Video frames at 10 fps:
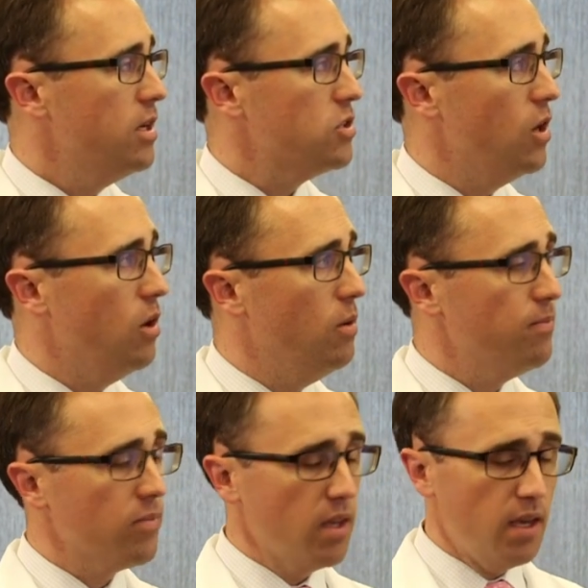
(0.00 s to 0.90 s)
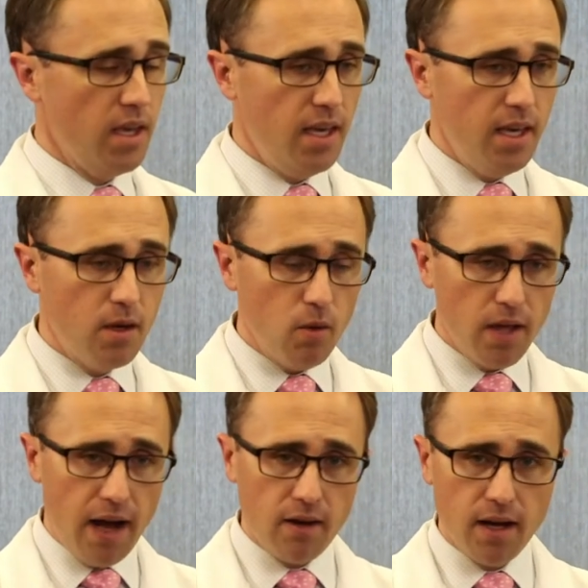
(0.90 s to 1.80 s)
So equal
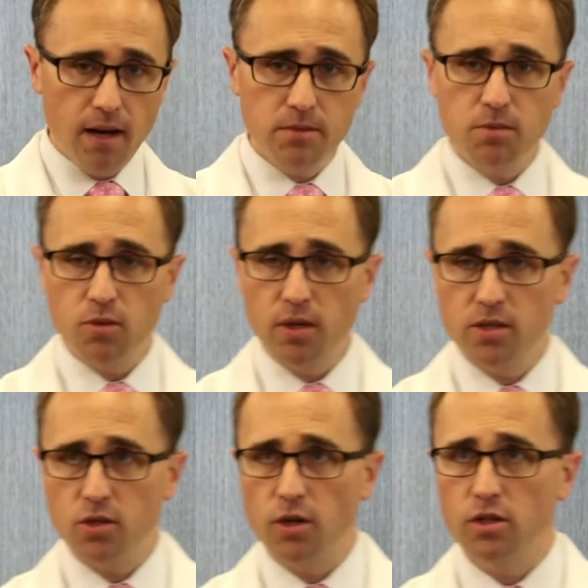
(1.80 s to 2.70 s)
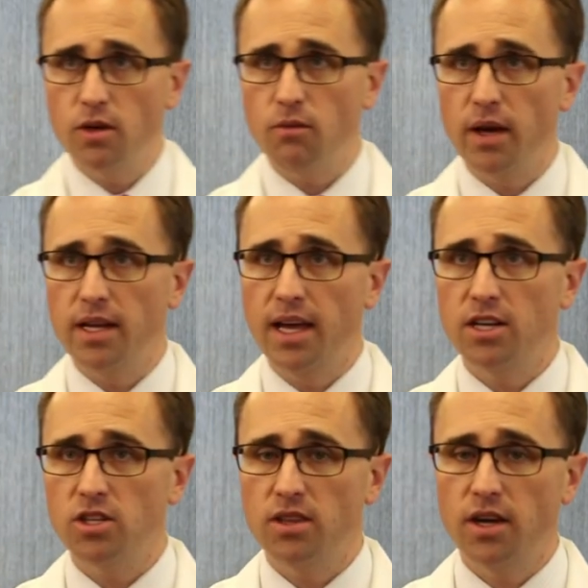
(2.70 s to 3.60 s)
outcomes between surgery and
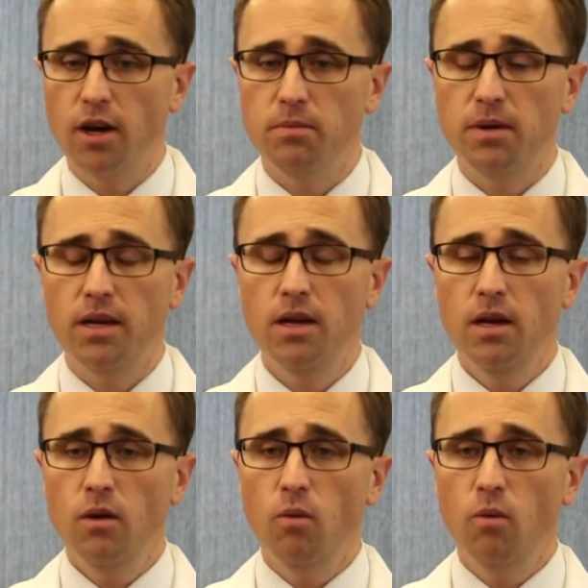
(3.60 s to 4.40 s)
radiation therapy,